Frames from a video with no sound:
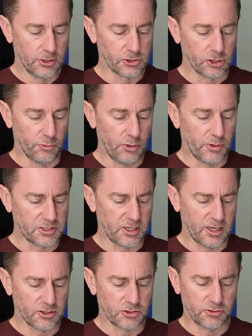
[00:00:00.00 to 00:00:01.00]
So we want
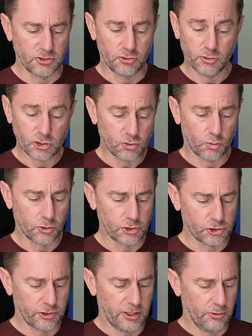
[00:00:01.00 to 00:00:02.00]
to enter into a
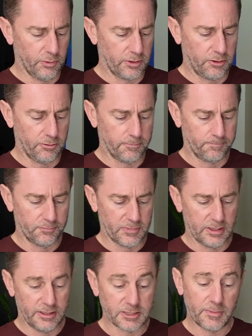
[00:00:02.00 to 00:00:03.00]
sworn treaty with you.
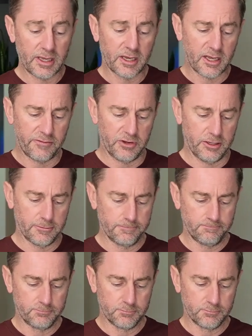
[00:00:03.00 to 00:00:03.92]
Let's make a covenant.